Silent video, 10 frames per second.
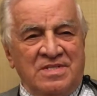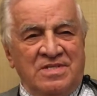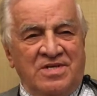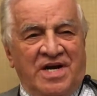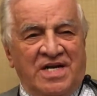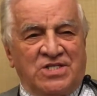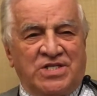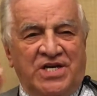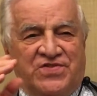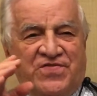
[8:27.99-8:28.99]
United
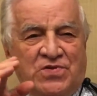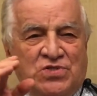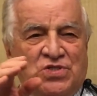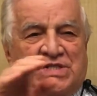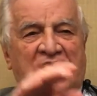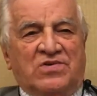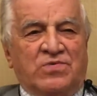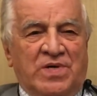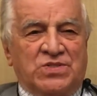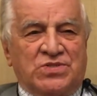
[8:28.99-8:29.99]
States versus
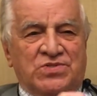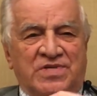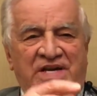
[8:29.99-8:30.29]
southwestern.